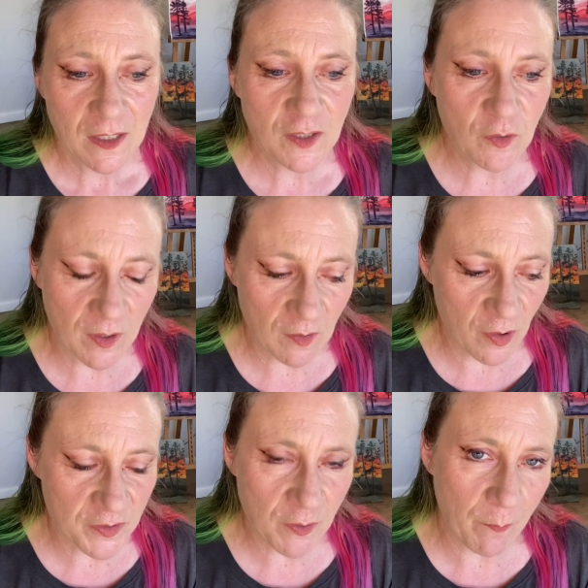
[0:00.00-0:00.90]
You can
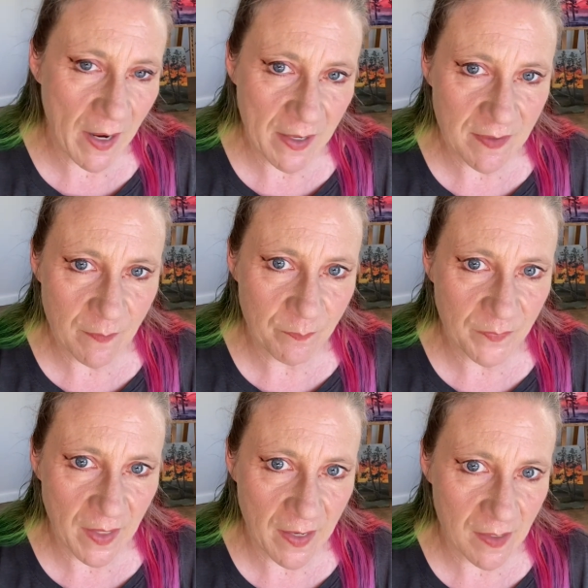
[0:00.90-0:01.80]
also buy
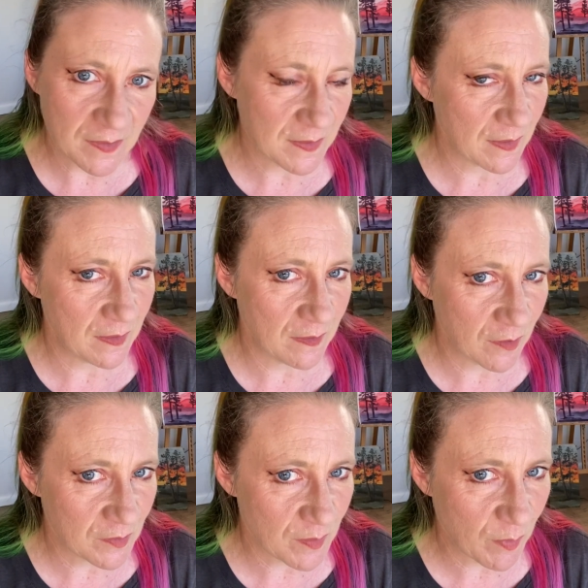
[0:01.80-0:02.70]
them at any
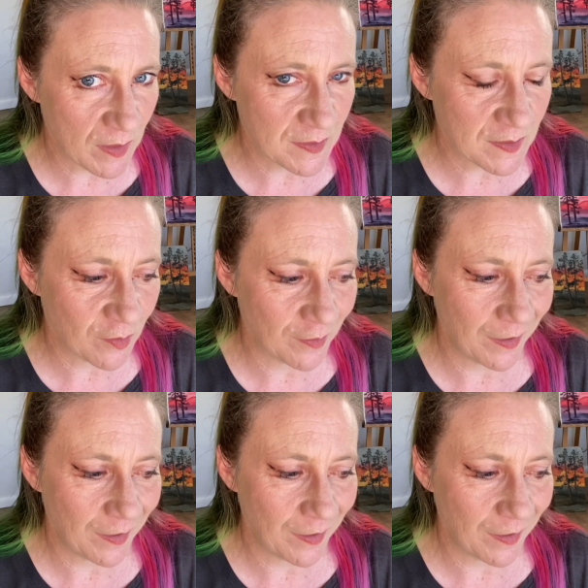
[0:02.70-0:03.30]
art supply store.